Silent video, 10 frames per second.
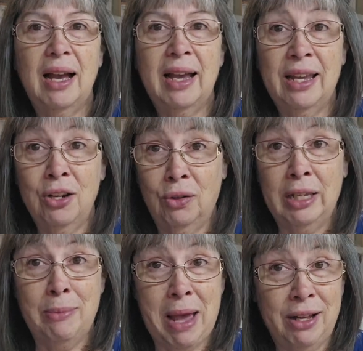I can
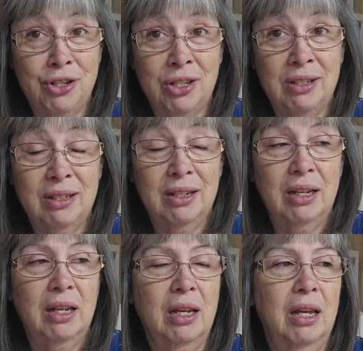only imagine.
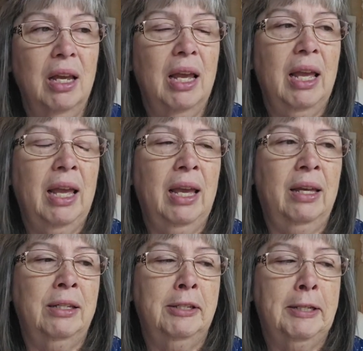
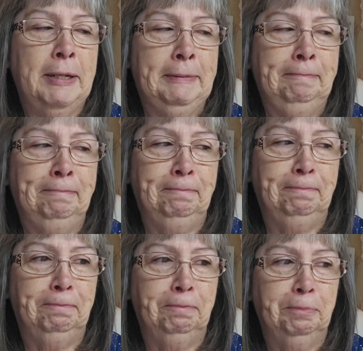And um,
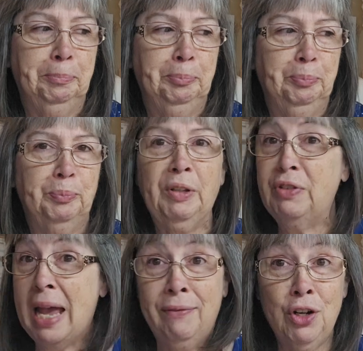
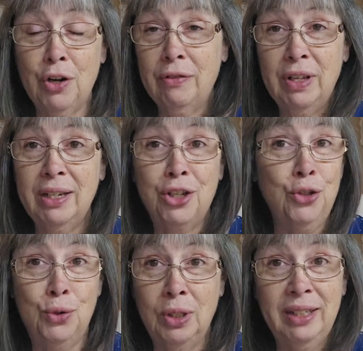if you haven't heard of it,
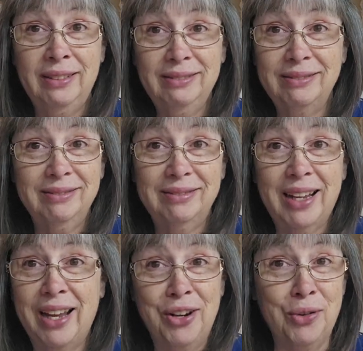Google it.
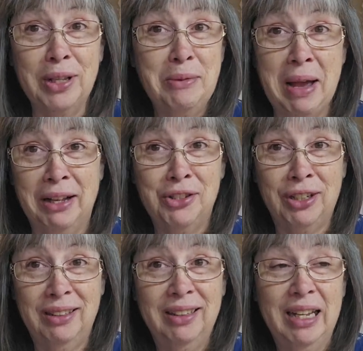I can only
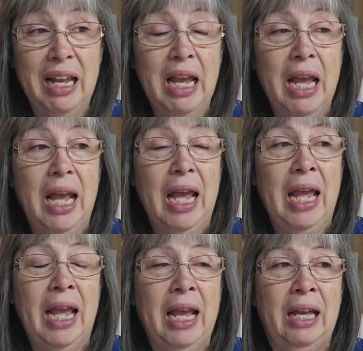imagine.
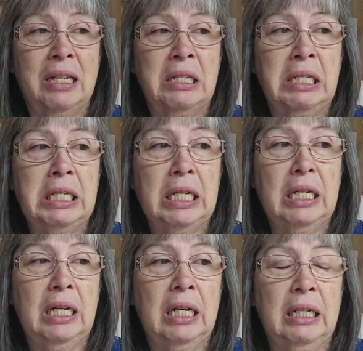And
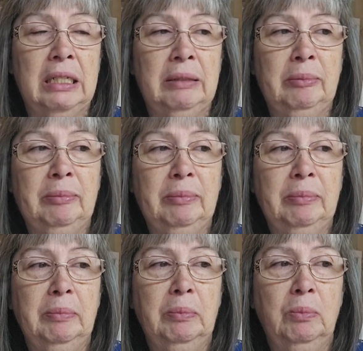um,
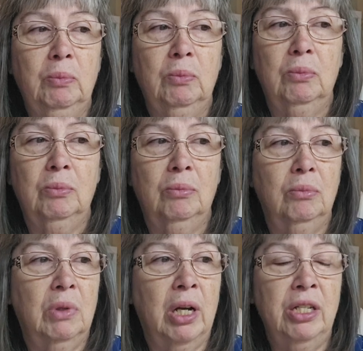
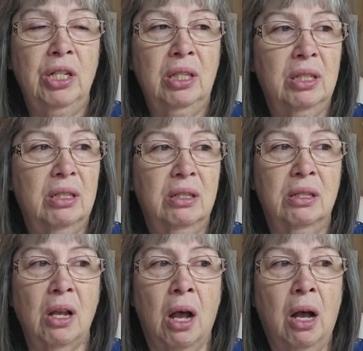I just
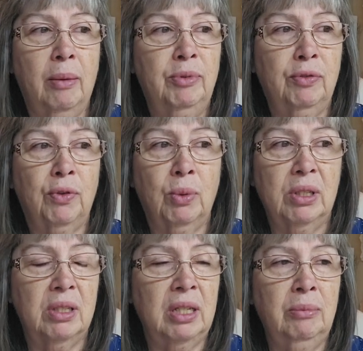sobbed for
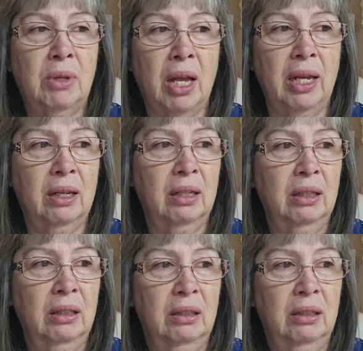what seemed like